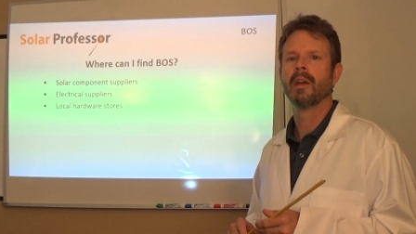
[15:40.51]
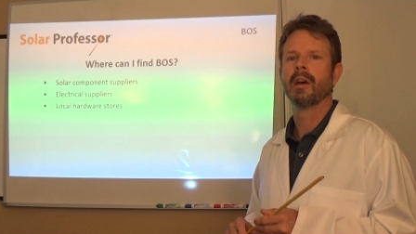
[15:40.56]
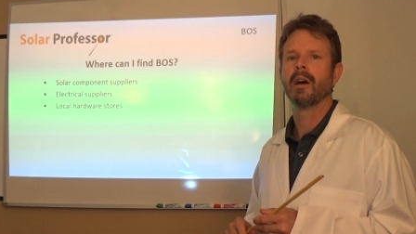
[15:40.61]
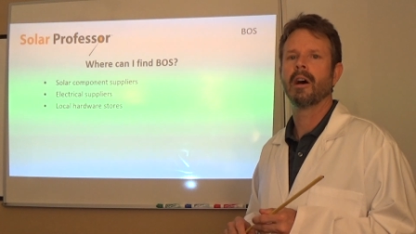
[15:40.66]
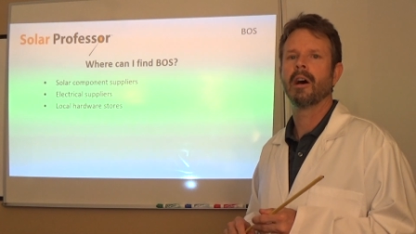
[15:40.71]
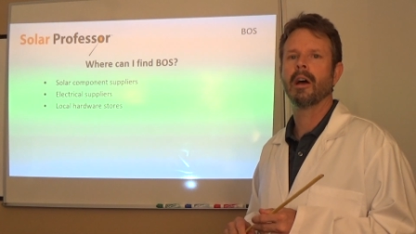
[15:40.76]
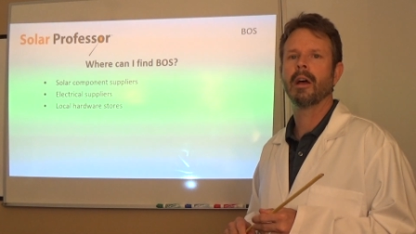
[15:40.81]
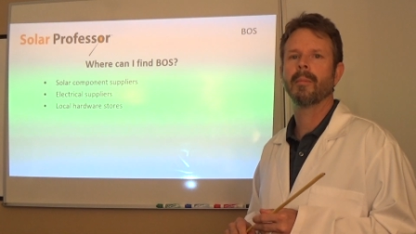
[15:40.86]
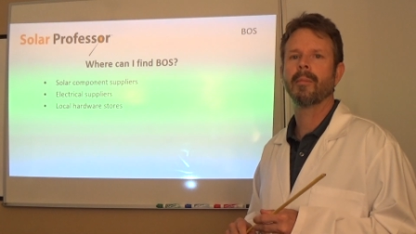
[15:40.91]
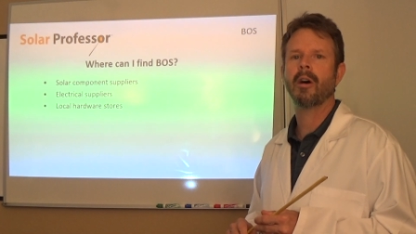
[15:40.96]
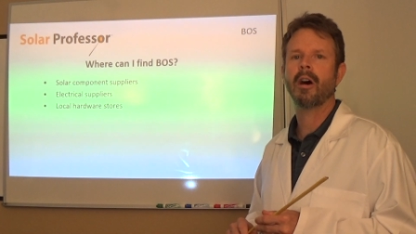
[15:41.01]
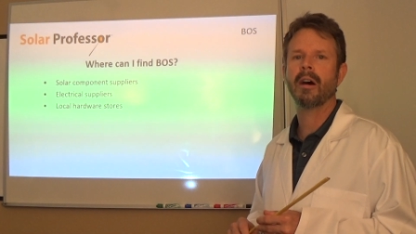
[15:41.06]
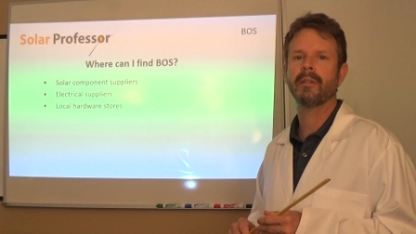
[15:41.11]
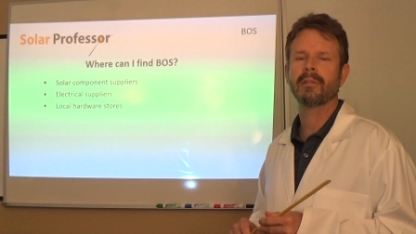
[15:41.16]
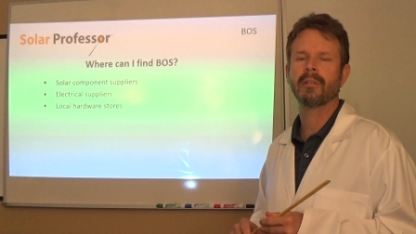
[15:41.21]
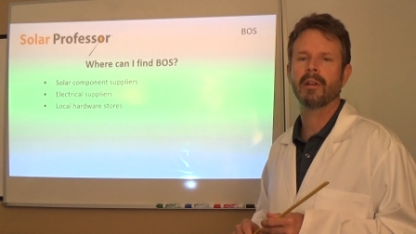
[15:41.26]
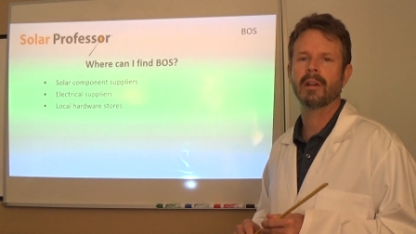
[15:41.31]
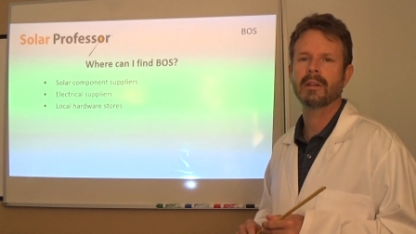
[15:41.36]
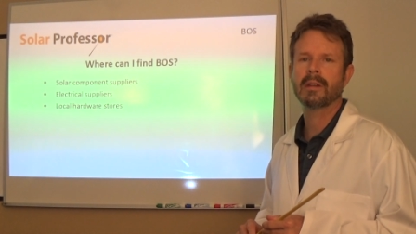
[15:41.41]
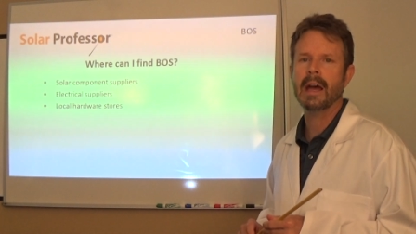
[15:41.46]
um,
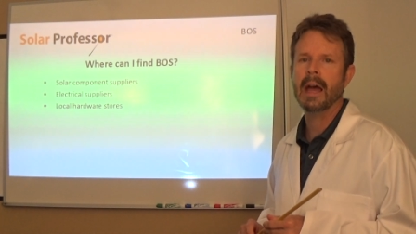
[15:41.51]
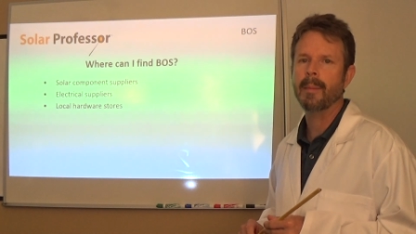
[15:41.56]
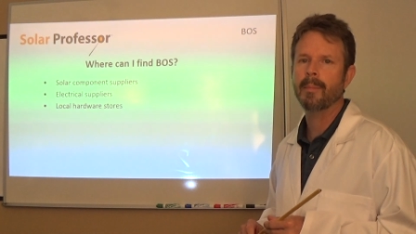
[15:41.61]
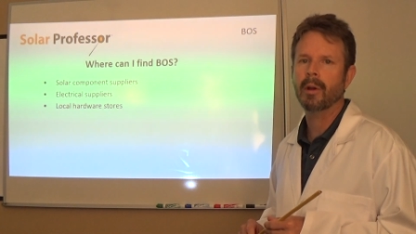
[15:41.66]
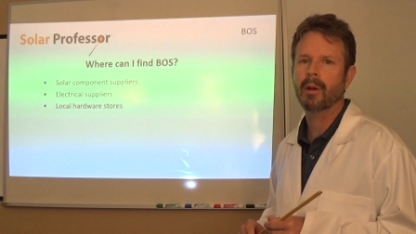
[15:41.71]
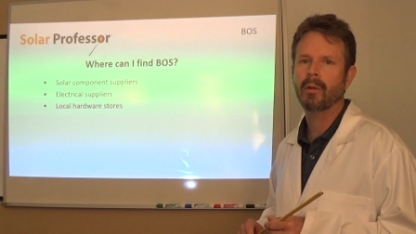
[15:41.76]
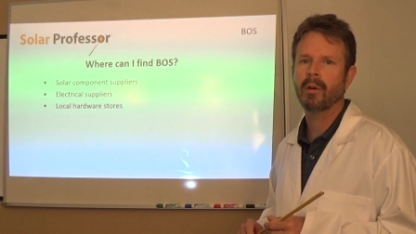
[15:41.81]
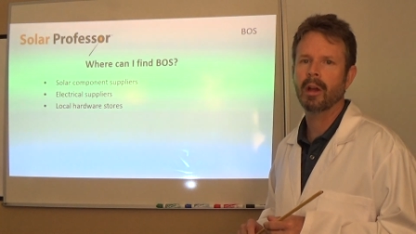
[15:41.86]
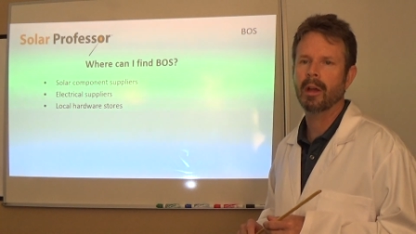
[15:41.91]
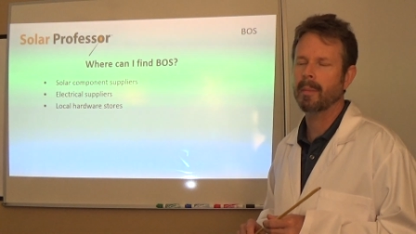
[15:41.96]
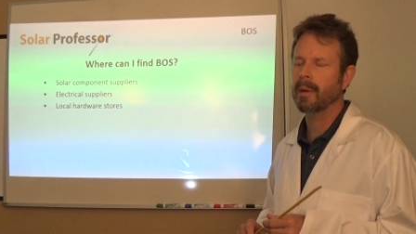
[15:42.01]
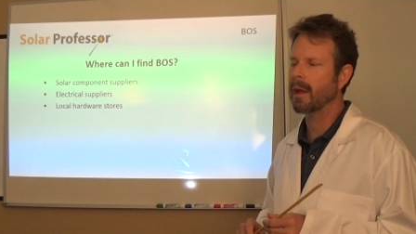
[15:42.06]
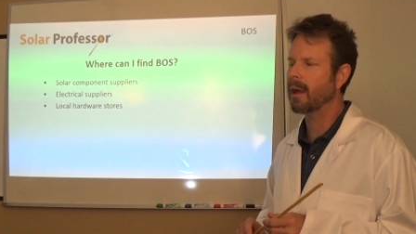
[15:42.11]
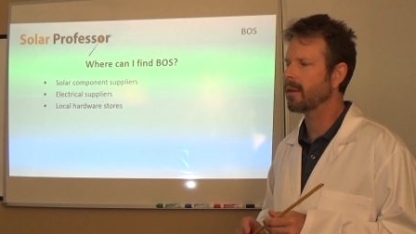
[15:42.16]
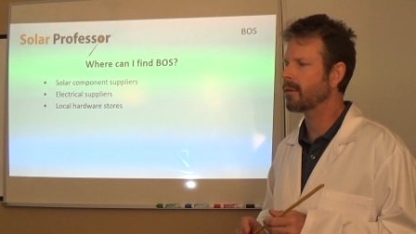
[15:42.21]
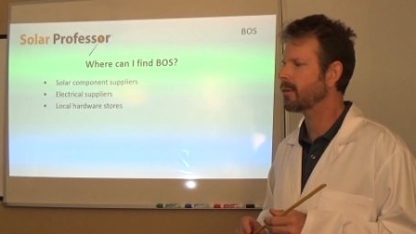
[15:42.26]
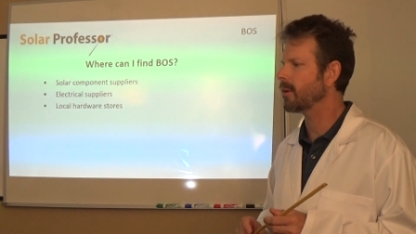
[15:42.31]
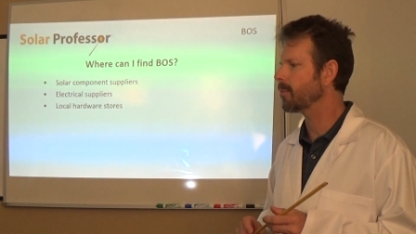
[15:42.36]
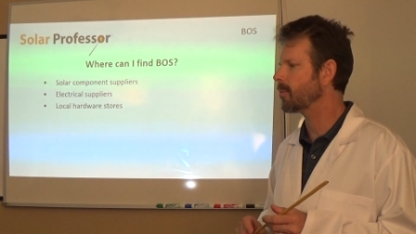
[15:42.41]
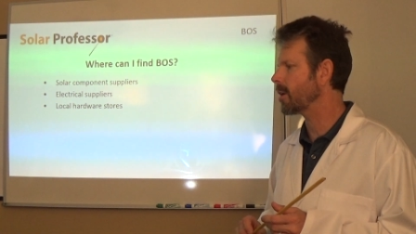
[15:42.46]
off-grid type
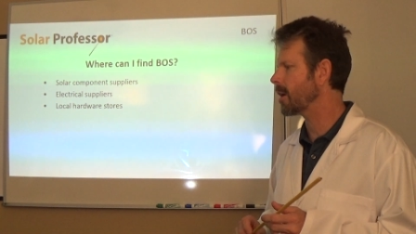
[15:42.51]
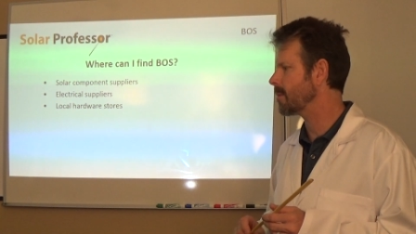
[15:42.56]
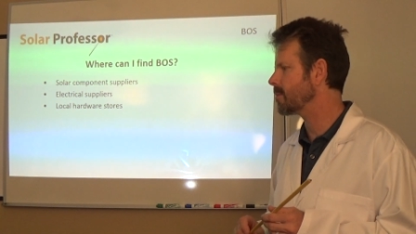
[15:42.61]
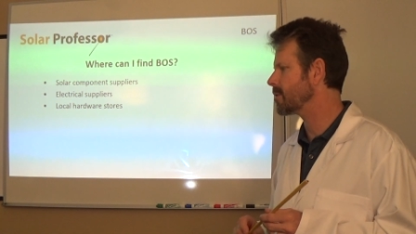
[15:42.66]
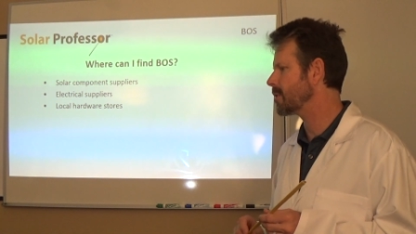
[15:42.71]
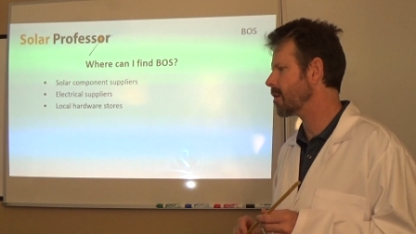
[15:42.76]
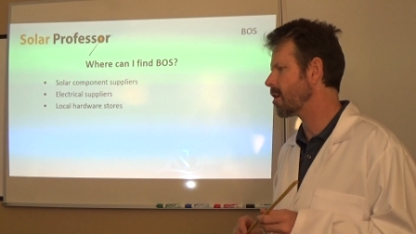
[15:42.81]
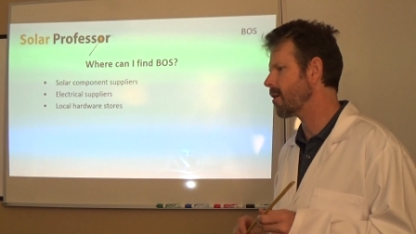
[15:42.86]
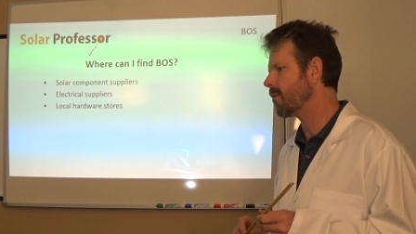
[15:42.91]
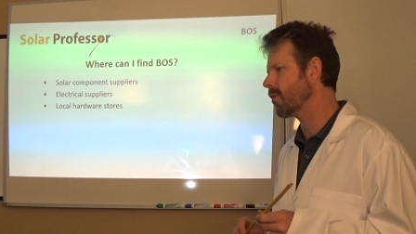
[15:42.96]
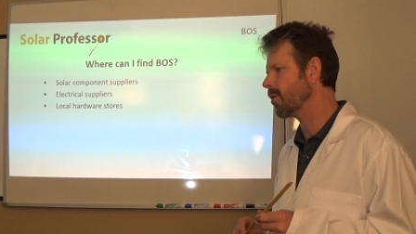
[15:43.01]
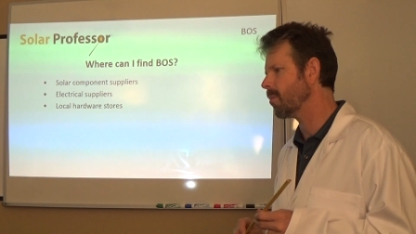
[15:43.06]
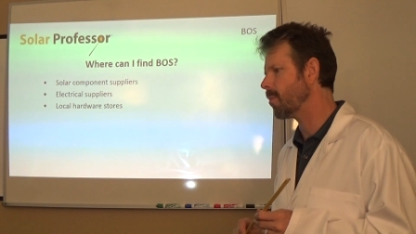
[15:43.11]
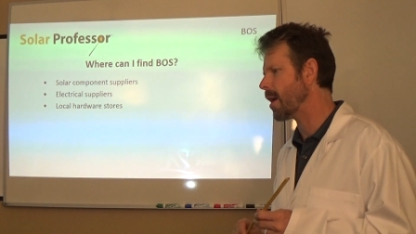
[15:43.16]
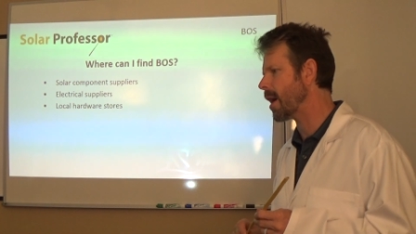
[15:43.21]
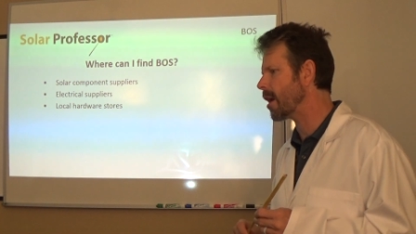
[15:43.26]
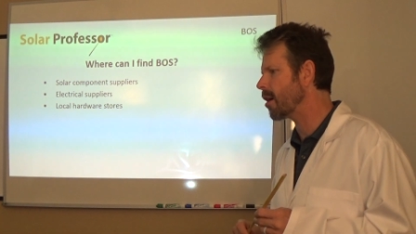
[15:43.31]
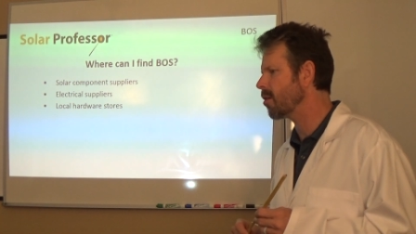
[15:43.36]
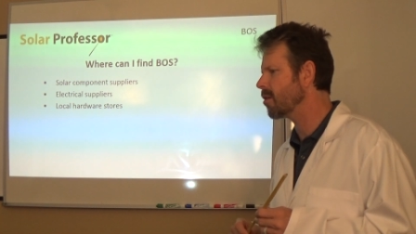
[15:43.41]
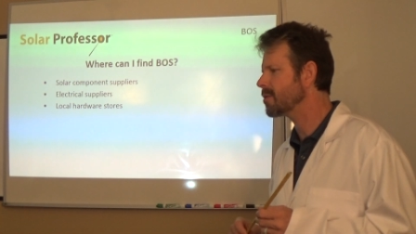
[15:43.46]
equipment, sometimes they offer the
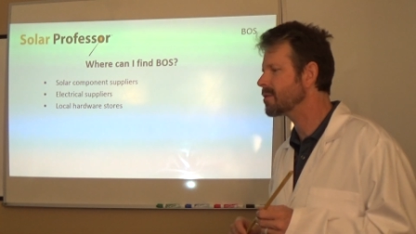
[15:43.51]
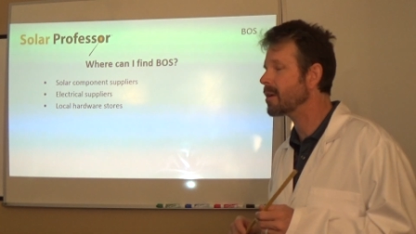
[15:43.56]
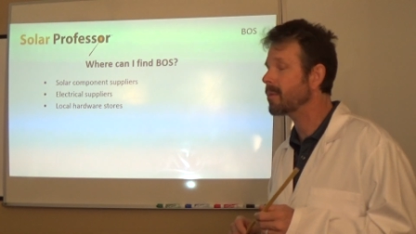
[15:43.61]
batteries.